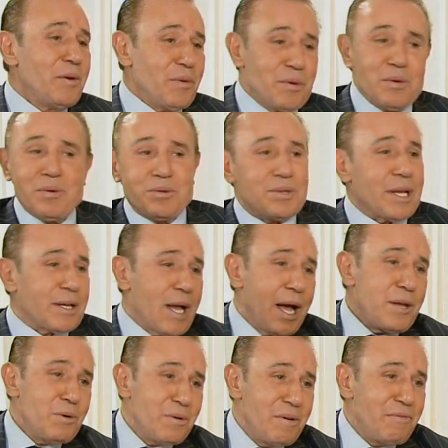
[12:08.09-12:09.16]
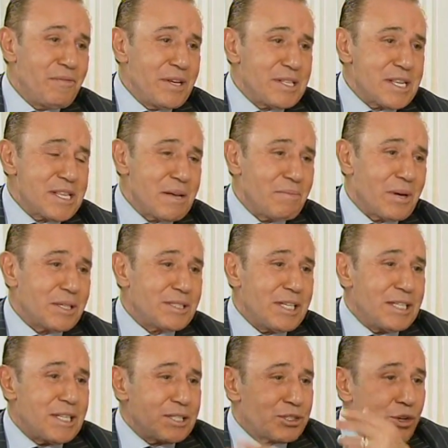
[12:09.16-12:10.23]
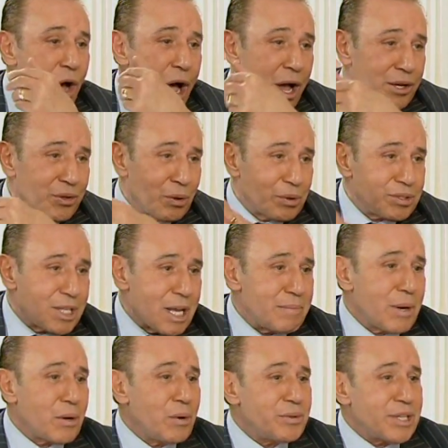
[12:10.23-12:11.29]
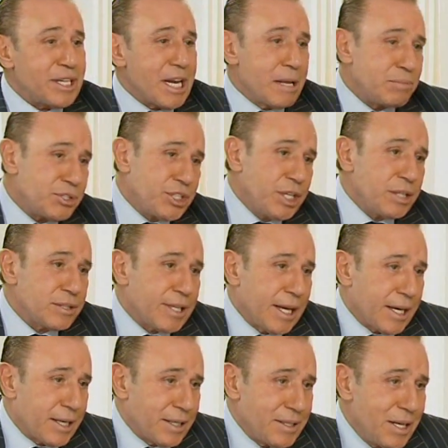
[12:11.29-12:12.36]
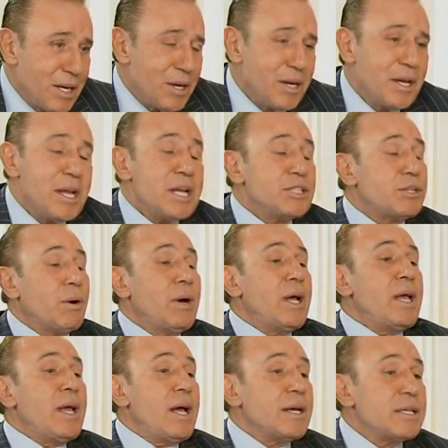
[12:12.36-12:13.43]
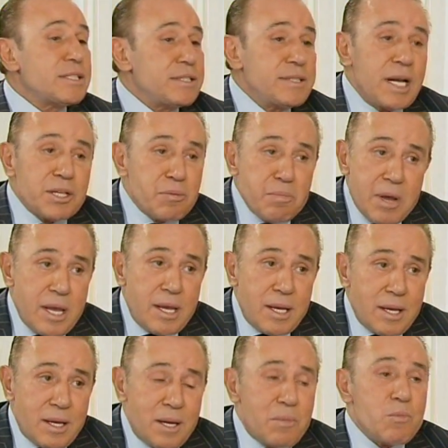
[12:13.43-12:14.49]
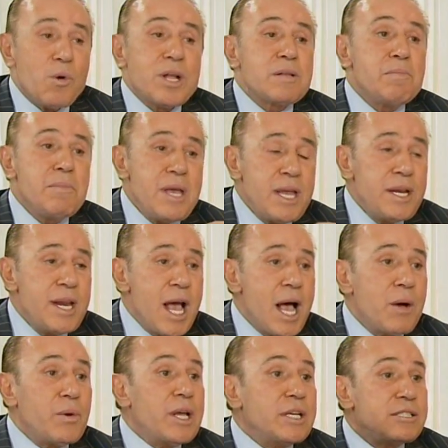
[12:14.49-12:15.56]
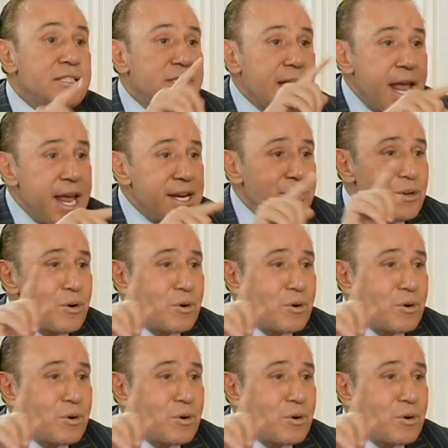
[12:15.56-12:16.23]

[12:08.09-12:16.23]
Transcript: Uh, the guy who invented the Mercedes gone long time ago. The name's still there. So it's not me. What me now is Zein